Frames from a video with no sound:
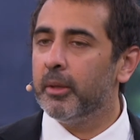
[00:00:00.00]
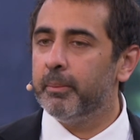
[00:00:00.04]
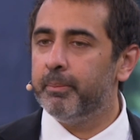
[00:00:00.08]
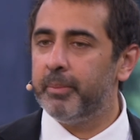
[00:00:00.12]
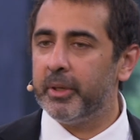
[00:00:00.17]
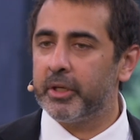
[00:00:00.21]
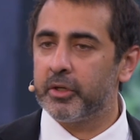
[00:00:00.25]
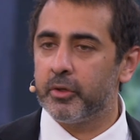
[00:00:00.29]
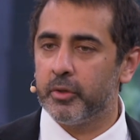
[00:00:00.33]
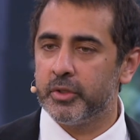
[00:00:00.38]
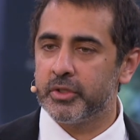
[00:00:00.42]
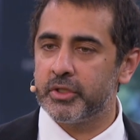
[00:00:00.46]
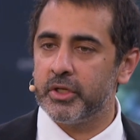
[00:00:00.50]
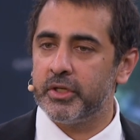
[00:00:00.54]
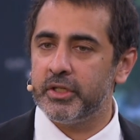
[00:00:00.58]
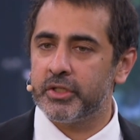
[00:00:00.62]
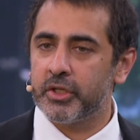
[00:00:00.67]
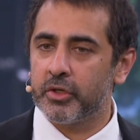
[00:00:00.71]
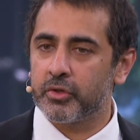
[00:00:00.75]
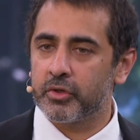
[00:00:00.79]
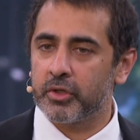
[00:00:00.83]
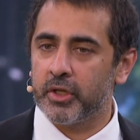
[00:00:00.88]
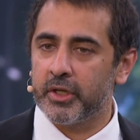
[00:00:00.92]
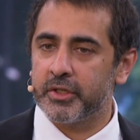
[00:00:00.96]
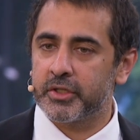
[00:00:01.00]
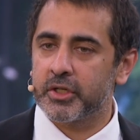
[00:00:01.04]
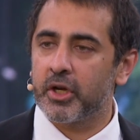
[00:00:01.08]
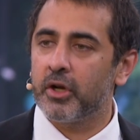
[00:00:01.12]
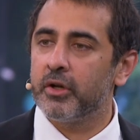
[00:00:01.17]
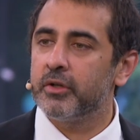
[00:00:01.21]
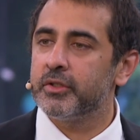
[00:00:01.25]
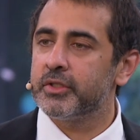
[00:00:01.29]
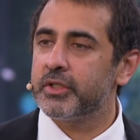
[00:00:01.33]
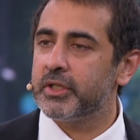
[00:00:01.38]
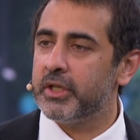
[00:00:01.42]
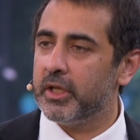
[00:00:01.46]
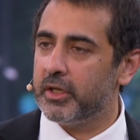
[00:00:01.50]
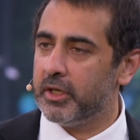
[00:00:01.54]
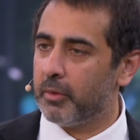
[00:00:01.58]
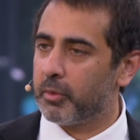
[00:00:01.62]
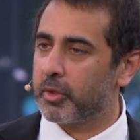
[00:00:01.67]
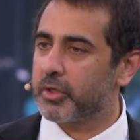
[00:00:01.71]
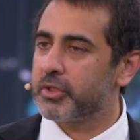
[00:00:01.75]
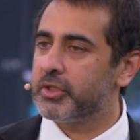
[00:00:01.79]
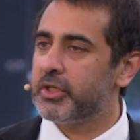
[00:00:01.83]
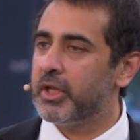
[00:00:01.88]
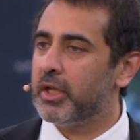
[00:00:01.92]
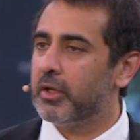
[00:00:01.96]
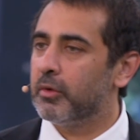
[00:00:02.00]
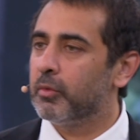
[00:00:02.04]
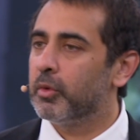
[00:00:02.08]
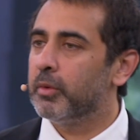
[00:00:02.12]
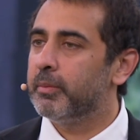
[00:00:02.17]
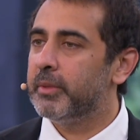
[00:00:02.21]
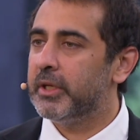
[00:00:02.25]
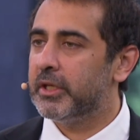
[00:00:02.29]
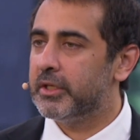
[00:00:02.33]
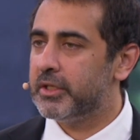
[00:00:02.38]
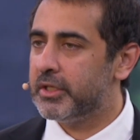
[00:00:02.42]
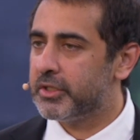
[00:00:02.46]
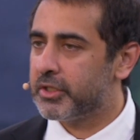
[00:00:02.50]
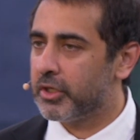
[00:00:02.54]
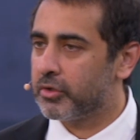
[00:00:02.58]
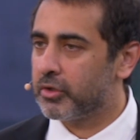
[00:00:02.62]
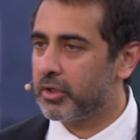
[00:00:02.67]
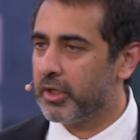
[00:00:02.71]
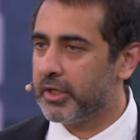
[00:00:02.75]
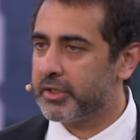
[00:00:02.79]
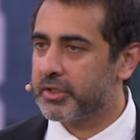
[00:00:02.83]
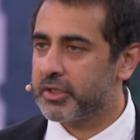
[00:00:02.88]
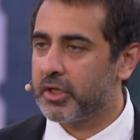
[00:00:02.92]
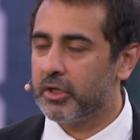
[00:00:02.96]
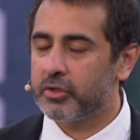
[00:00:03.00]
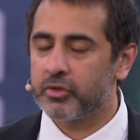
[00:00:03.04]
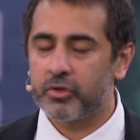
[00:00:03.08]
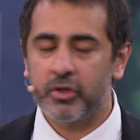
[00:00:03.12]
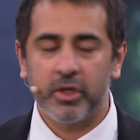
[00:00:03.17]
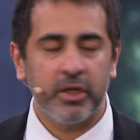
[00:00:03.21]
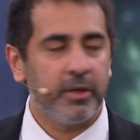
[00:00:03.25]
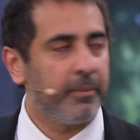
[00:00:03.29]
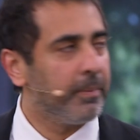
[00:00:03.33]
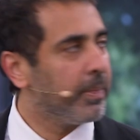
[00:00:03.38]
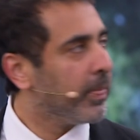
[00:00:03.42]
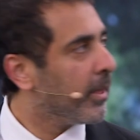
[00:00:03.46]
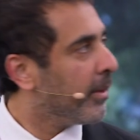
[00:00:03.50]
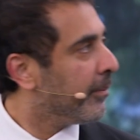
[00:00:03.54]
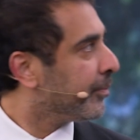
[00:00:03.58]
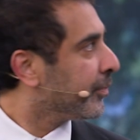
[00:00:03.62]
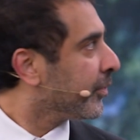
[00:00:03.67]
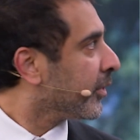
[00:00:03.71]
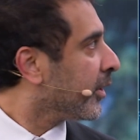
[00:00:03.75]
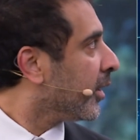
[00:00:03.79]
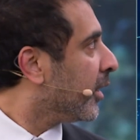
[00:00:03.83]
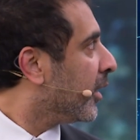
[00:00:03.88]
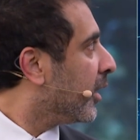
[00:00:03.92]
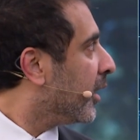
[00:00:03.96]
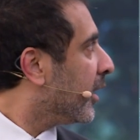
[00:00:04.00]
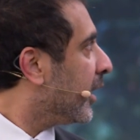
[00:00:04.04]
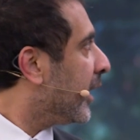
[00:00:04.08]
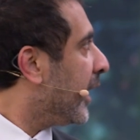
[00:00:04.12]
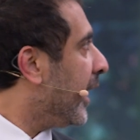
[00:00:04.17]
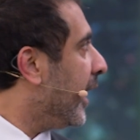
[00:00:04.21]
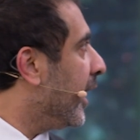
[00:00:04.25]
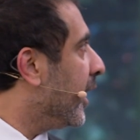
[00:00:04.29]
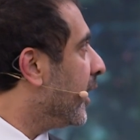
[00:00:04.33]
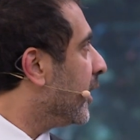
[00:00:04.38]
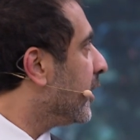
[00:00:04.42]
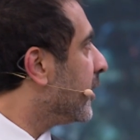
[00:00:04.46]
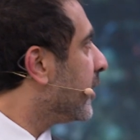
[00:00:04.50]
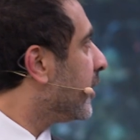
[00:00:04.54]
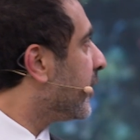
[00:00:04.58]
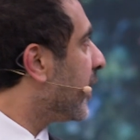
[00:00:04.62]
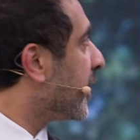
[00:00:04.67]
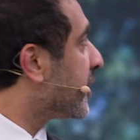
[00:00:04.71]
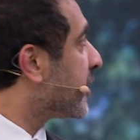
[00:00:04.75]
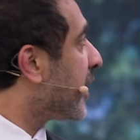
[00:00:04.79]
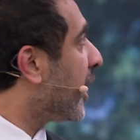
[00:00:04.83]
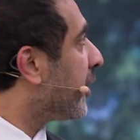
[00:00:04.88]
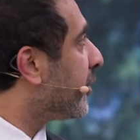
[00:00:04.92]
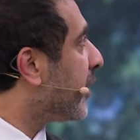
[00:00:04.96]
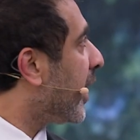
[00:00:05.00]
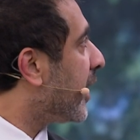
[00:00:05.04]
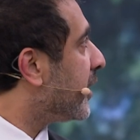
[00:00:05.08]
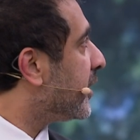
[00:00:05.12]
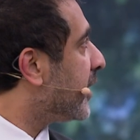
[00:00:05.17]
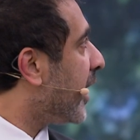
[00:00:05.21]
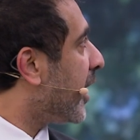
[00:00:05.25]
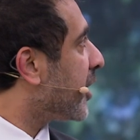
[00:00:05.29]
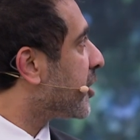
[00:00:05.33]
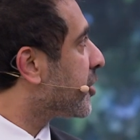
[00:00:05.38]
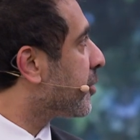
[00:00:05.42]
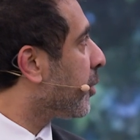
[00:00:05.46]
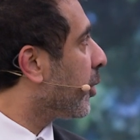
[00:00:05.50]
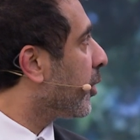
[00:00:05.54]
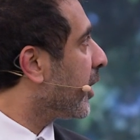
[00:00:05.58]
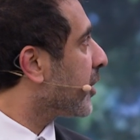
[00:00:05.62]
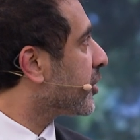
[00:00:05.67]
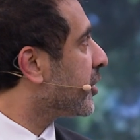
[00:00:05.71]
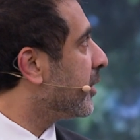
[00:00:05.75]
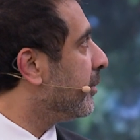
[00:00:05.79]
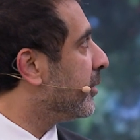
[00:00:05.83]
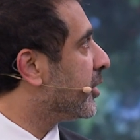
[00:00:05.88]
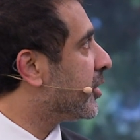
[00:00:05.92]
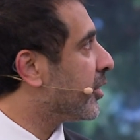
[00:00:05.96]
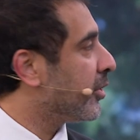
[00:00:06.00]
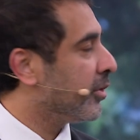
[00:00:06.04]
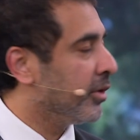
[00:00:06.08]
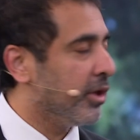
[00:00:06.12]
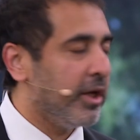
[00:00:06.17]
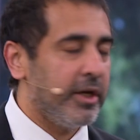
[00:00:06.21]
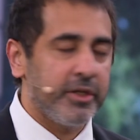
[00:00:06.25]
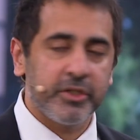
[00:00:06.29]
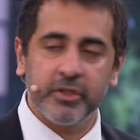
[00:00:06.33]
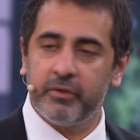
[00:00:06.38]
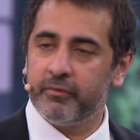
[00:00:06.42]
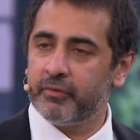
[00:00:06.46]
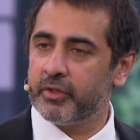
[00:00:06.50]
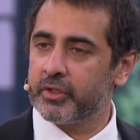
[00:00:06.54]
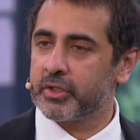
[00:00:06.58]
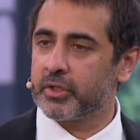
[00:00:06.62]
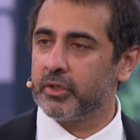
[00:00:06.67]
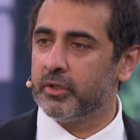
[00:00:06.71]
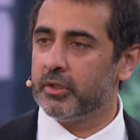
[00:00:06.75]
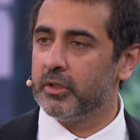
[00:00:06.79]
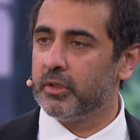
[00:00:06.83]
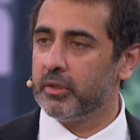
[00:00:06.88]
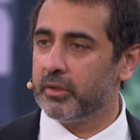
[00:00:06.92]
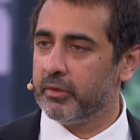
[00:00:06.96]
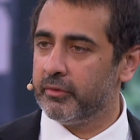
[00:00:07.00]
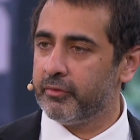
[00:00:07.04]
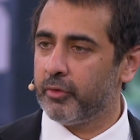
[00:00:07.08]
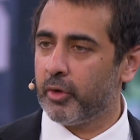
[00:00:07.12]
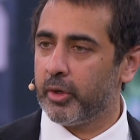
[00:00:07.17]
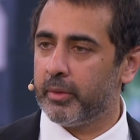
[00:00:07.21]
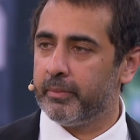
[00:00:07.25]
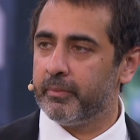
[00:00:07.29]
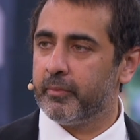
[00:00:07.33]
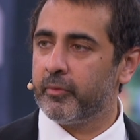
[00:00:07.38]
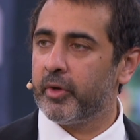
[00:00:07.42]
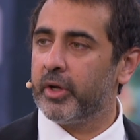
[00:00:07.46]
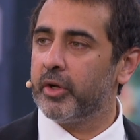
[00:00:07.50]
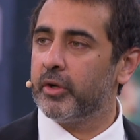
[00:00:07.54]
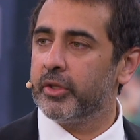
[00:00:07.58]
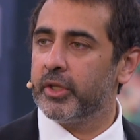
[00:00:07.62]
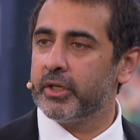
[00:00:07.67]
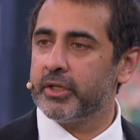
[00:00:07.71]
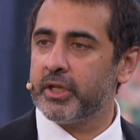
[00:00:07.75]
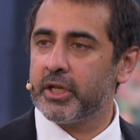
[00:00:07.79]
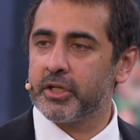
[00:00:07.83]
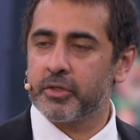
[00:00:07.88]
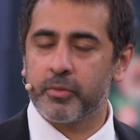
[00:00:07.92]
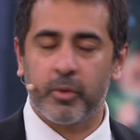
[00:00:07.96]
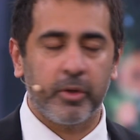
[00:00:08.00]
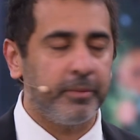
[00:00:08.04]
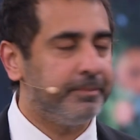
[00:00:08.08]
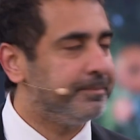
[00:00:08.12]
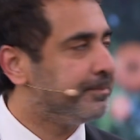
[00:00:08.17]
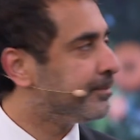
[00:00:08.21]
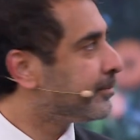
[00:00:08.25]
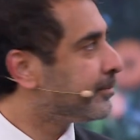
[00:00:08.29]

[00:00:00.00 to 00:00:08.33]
Bitcoin's a decentralized currency, a network state would be a decentralized country. And that's how that dashboard actually materialized in physical form, right on the dashboard.